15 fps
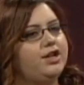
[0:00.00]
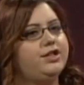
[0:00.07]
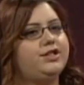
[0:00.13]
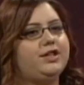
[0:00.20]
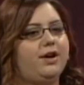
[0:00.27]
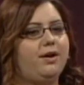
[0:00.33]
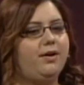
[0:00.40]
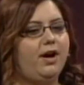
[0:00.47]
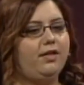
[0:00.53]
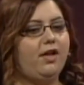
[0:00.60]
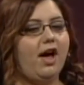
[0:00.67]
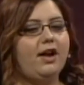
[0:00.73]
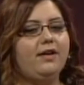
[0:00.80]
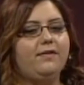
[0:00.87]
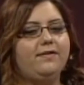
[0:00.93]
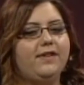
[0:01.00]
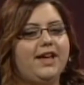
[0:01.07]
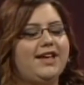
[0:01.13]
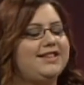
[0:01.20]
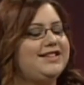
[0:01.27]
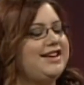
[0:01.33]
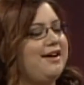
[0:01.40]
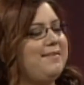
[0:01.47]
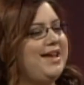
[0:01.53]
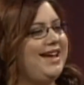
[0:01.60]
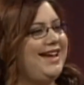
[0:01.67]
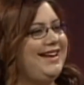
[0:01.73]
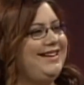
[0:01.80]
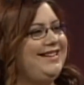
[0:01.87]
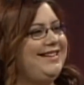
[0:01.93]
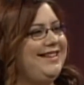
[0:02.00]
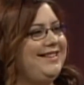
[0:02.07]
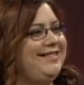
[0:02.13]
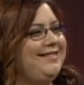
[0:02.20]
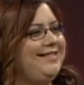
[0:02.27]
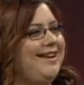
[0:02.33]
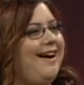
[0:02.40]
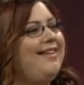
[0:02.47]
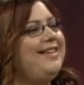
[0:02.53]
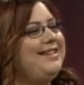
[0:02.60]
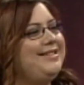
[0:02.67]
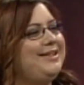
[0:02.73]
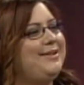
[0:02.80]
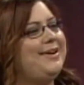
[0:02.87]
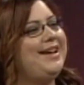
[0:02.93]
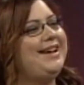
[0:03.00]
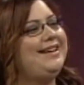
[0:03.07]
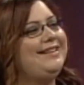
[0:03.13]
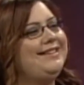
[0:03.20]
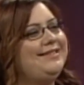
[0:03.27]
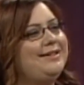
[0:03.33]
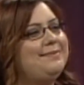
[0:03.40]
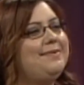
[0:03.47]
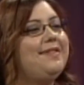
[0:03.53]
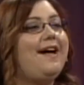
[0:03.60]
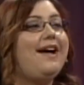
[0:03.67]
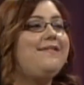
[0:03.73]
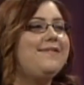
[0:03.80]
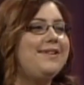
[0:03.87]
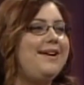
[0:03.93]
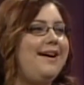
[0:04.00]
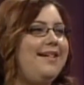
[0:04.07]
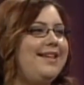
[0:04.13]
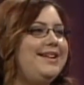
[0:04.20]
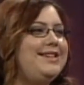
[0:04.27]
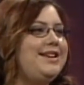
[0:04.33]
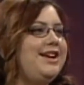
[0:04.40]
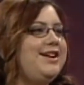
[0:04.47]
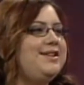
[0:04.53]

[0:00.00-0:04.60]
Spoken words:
So a lot of kids coming into college or going in to apply for college